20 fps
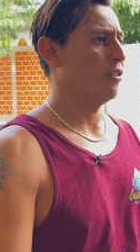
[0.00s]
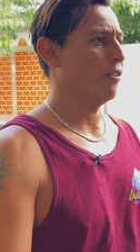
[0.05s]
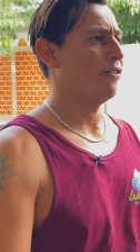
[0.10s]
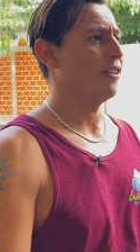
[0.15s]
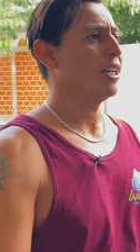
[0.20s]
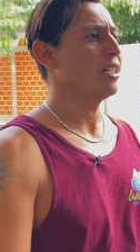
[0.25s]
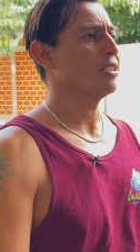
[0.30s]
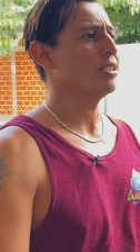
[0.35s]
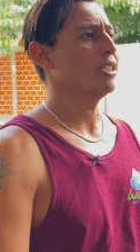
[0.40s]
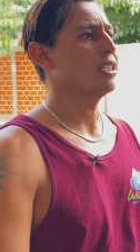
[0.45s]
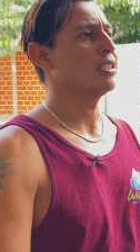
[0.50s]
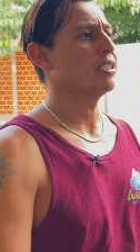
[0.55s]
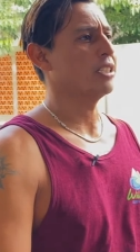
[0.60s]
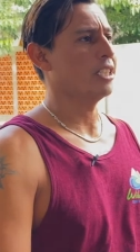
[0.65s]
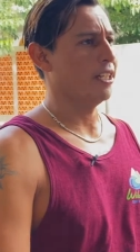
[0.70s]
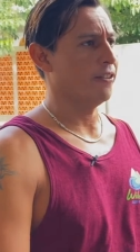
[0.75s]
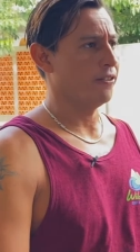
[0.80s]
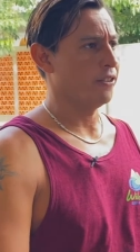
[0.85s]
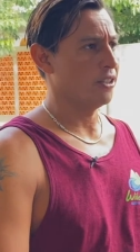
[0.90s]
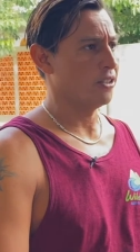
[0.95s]
of us is
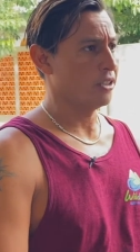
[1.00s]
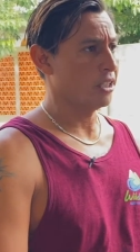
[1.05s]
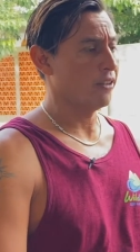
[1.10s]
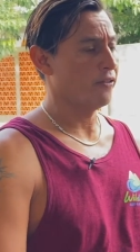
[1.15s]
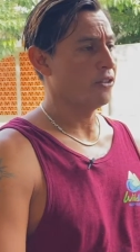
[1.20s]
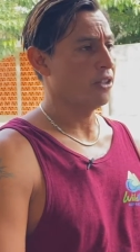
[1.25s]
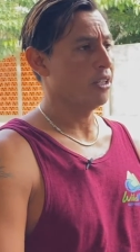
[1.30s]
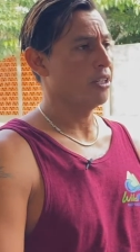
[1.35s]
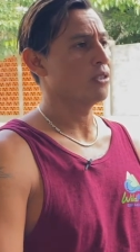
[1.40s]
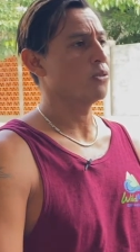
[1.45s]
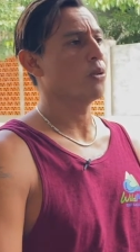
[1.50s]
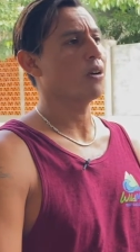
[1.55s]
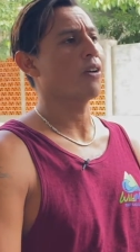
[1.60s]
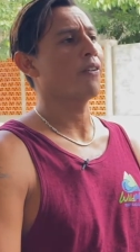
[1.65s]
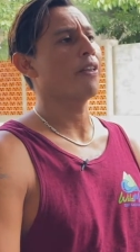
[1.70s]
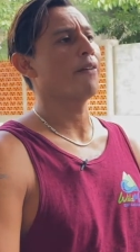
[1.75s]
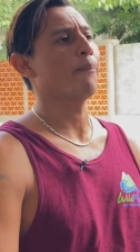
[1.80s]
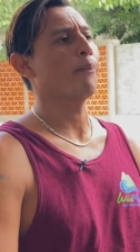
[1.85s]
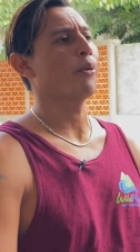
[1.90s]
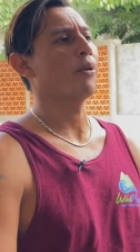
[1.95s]
safety. Safety is one of
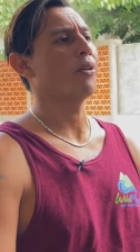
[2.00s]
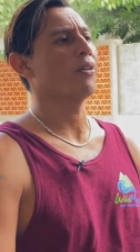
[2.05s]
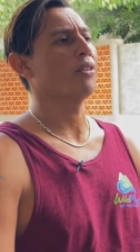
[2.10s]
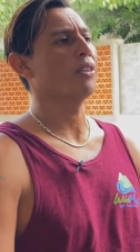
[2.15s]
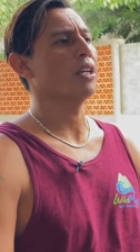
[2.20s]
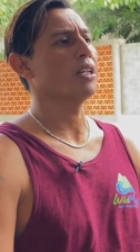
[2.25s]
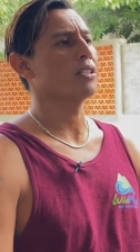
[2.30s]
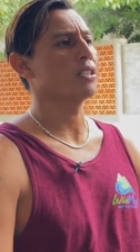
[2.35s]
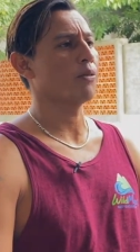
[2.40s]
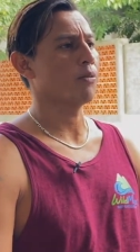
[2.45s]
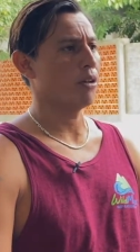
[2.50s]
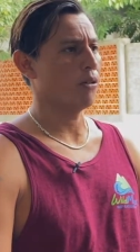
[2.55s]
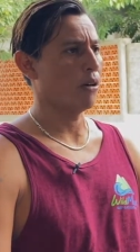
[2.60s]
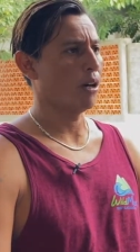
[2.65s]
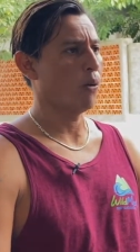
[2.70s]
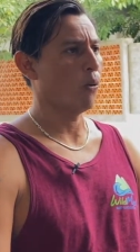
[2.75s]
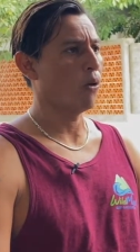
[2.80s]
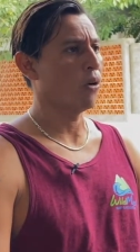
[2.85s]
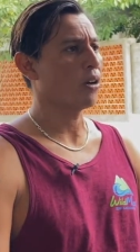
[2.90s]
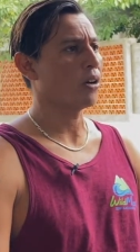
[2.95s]
the important things that we want
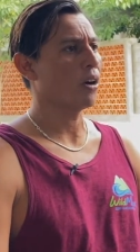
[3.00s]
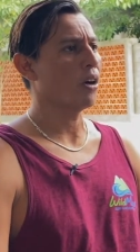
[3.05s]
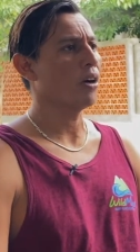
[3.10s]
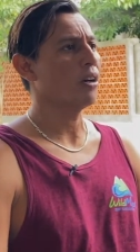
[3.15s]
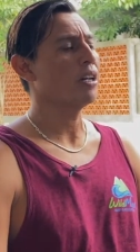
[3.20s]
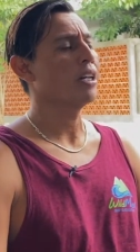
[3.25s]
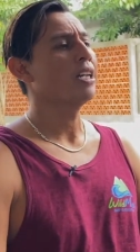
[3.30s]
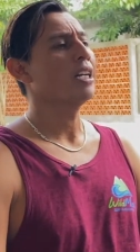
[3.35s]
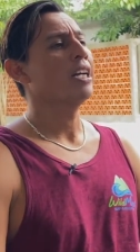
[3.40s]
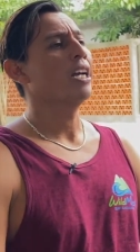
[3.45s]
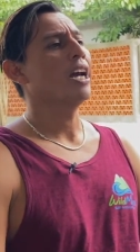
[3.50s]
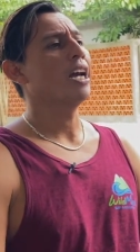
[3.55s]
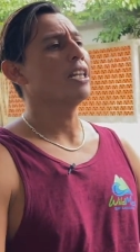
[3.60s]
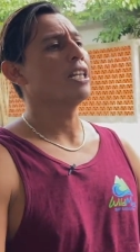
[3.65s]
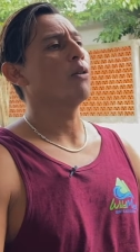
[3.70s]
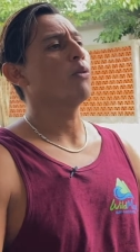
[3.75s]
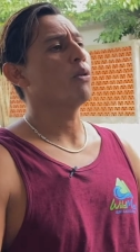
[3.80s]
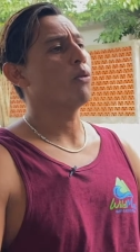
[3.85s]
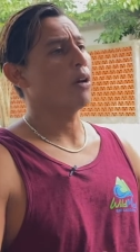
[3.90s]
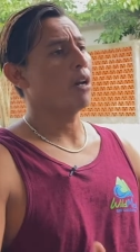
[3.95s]
to work on, and
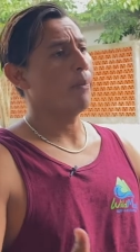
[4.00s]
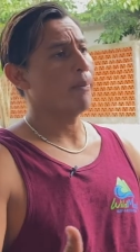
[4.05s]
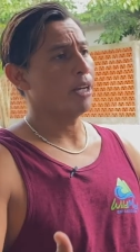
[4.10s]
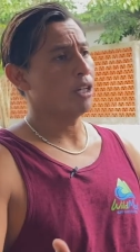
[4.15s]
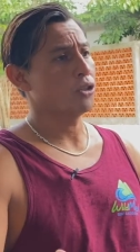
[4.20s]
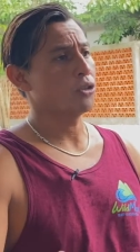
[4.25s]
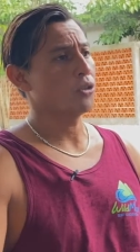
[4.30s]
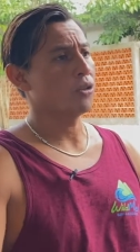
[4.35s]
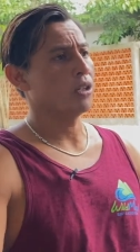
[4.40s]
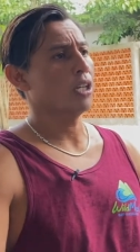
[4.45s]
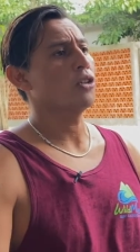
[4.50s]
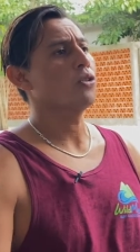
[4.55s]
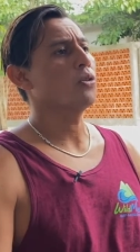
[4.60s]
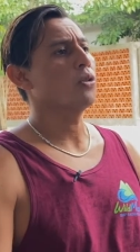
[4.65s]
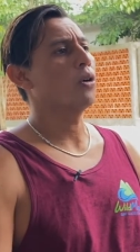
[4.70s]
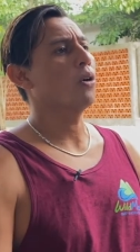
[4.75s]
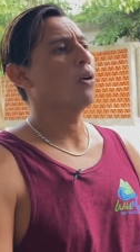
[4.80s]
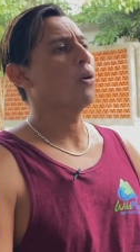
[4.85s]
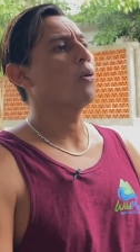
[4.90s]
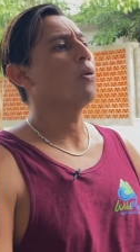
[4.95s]
that we want to make sure that you
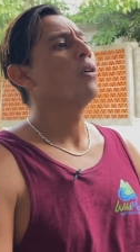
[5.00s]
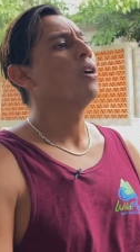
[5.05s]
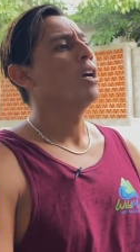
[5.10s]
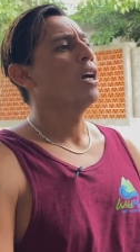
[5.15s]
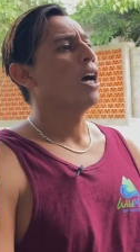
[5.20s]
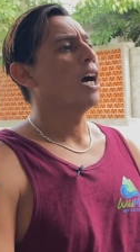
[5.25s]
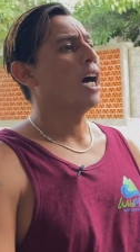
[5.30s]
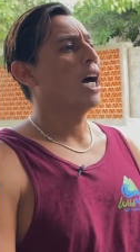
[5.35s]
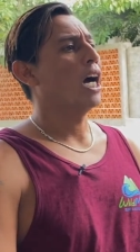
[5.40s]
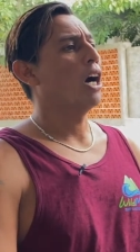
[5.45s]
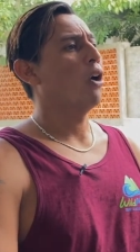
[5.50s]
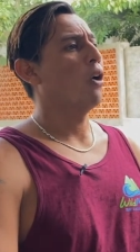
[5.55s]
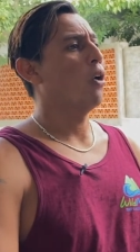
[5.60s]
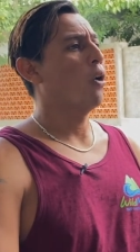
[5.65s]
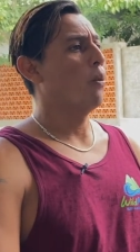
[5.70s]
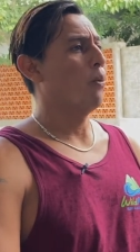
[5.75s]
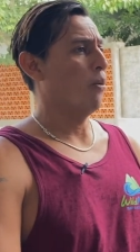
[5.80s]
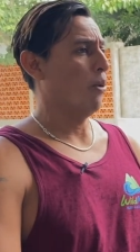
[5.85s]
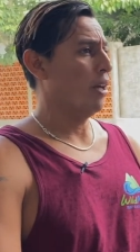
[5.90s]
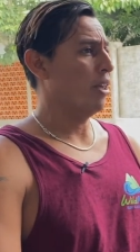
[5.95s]
go uh,
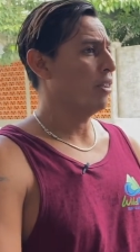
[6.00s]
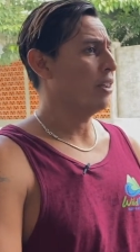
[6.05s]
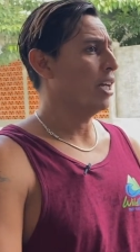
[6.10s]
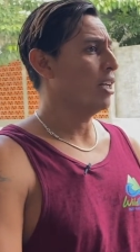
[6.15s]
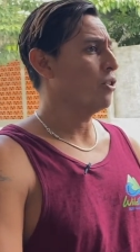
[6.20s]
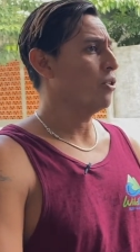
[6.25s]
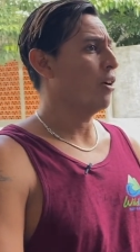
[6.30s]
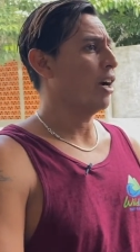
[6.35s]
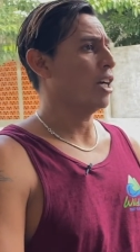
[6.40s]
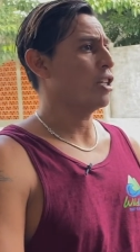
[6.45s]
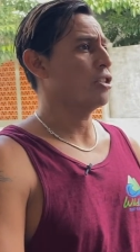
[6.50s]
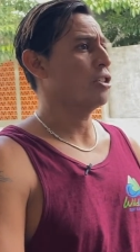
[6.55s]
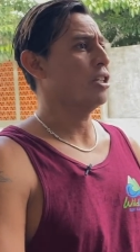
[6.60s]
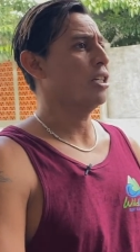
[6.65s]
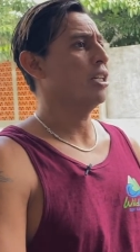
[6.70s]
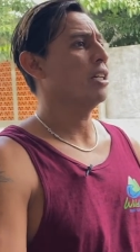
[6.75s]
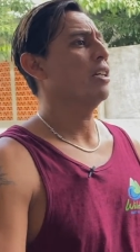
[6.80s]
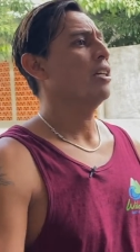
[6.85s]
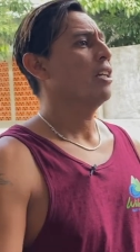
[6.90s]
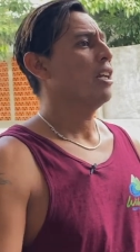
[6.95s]
home with, and you're
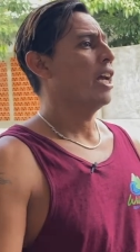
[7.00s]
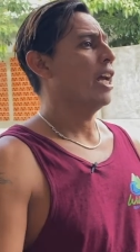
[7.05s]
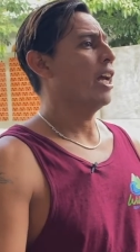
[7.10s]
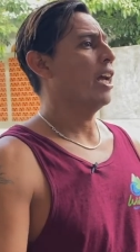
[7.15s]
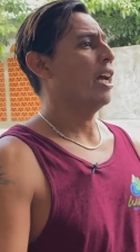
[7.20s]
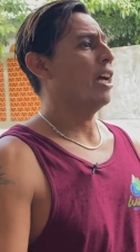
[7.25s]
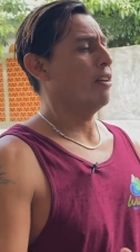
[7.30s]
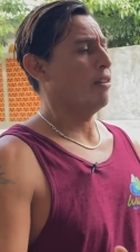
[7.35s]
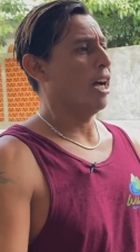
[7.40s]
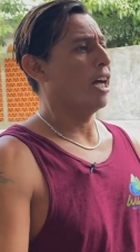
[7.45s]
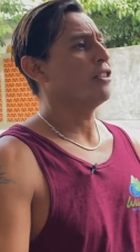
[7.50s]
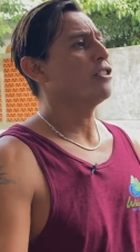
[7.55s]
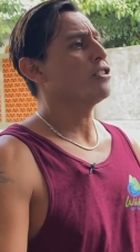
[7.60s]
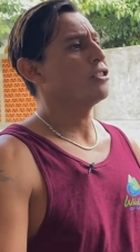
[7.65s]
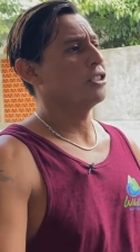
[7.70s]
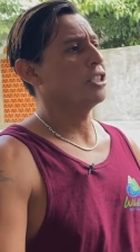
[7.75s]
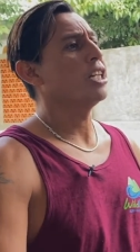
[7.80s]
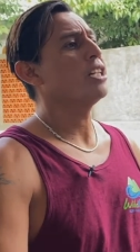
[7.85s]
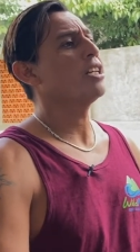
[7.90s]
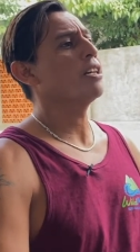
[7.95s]
actually uh,
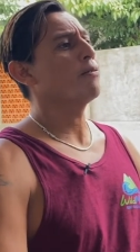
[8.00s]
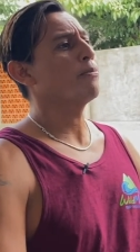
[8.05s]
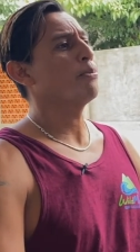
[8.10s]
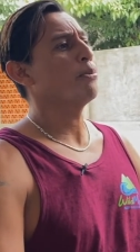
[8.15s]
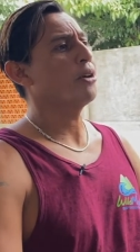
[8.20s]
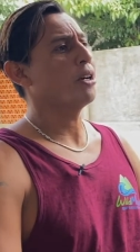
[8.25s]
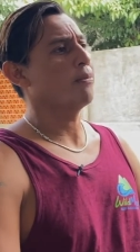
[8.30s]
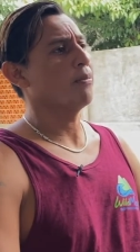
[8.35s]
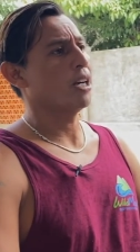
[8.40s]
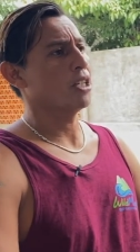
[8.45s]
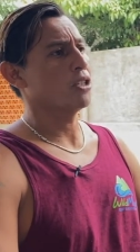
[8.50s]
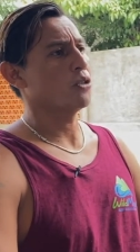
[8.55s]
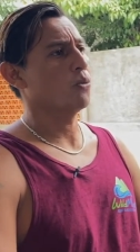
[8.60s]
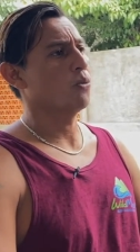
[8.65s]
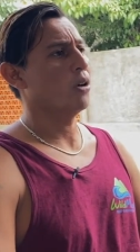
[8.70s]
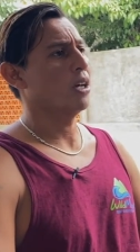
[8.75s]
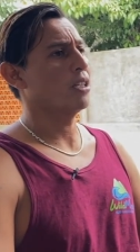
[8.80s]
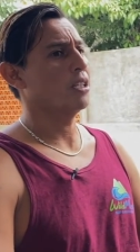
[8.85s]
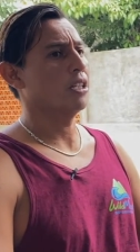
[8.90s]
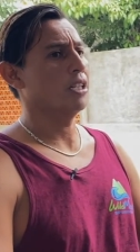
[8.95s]
understanding pretty much
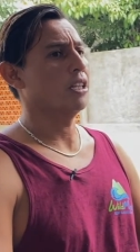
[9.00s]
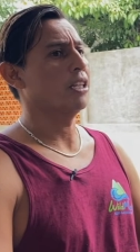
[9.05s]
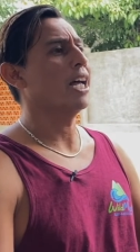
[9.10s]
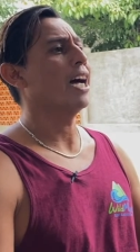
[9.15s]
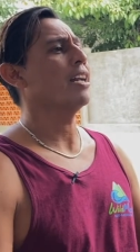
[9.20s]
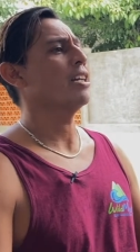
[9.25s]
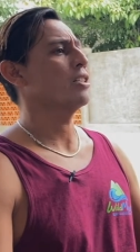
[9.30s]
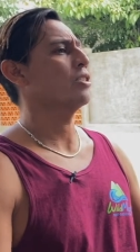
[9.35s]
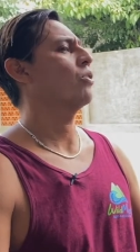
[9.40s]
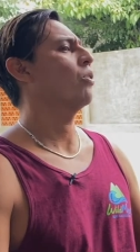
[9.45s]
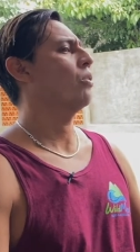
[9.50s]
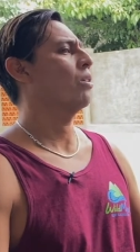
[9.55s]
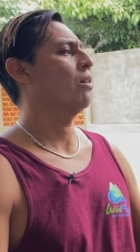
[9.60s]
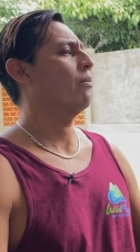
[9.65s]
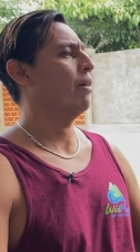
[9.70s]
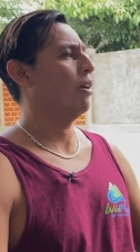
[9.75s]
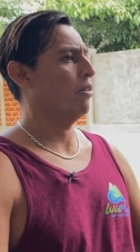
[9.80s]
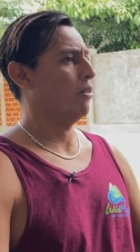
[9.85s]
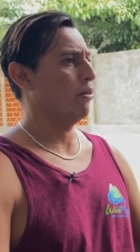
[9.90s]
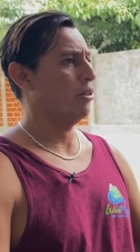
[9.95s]
what that is all
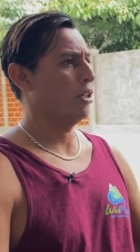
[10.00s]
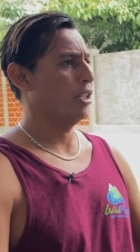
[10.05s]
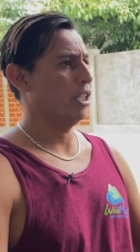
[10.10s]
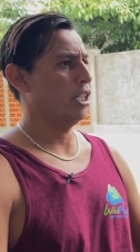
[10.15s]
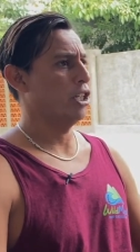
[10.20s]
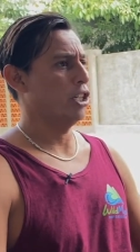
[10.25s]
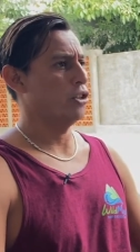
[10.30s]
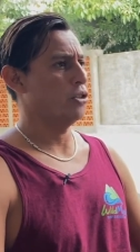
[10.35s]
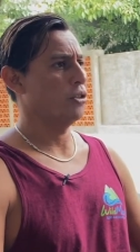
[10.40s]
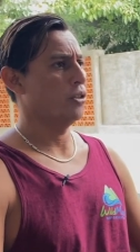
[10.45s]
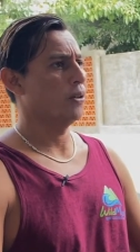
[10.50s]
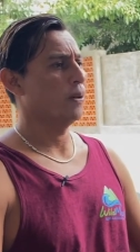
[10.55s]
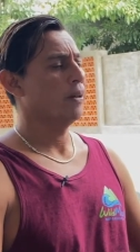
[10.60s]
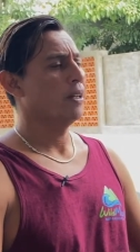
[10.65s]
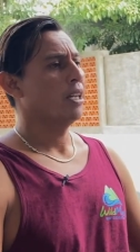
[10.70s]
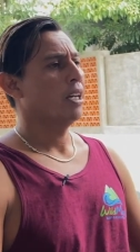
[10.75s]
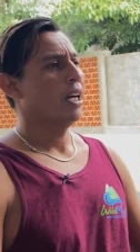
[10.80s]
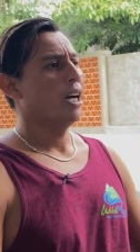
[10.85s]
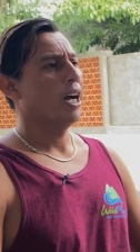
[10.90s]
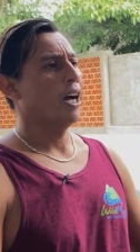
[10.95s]
about. That we teach you.
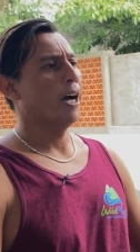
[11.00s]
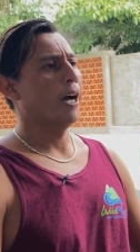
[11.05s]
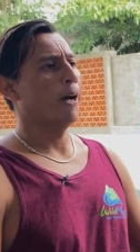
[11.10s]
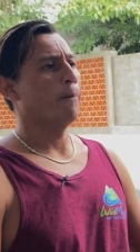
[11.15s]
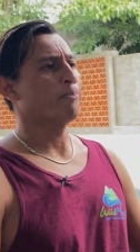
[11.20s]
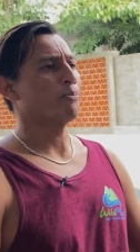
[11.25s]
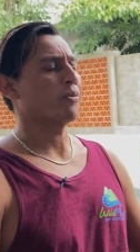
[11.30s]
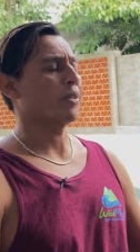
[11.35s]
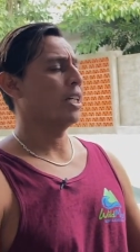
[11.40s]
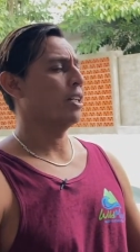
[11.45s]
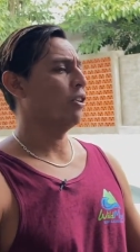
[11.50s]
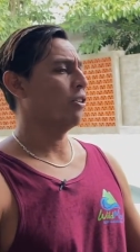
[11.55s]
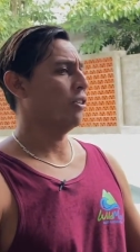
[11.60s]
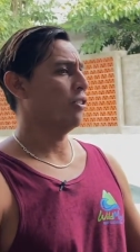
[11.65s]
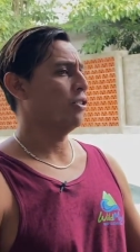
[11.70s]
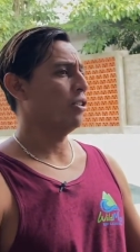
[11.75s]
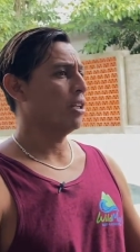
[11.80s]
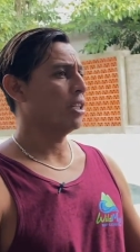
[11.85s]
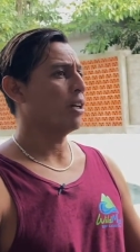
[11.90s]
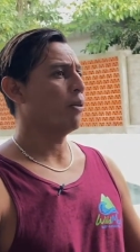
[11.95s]
Um, another
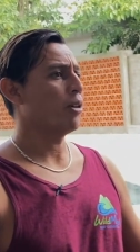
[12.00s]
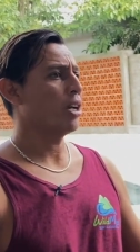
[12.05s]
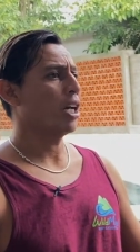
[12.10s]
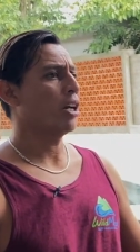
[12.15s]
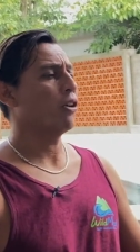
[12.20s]
thing that we can